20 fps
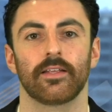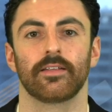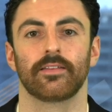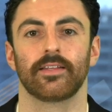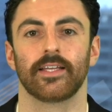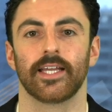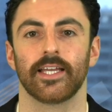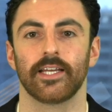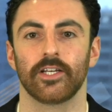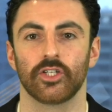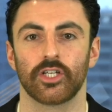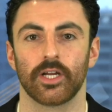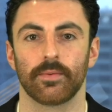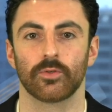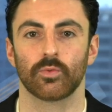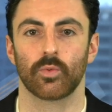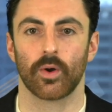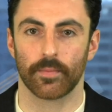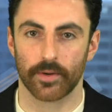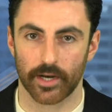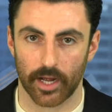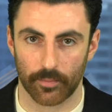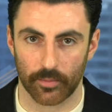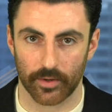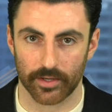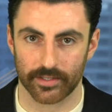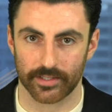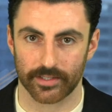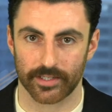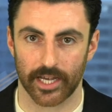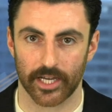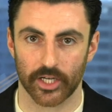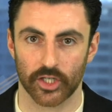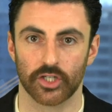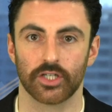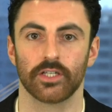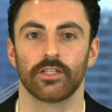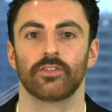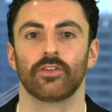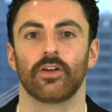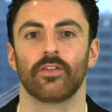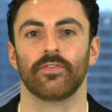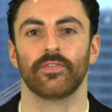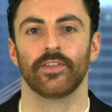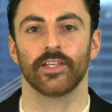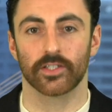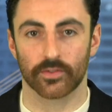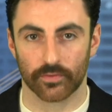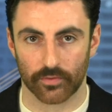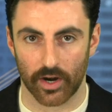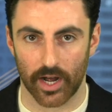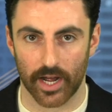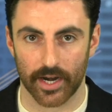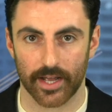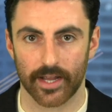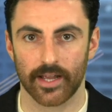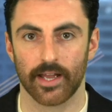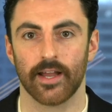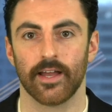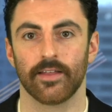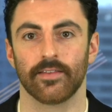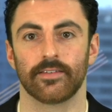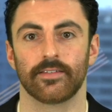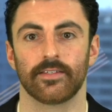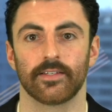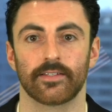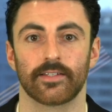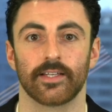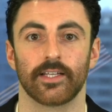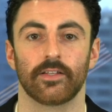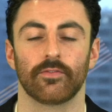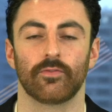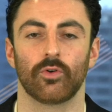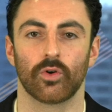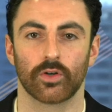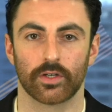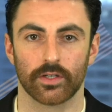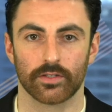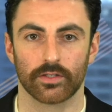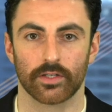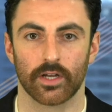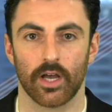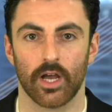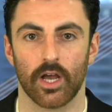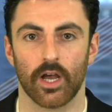that the Hidden Gems webinar presentation is on this Friday, the 16th of August,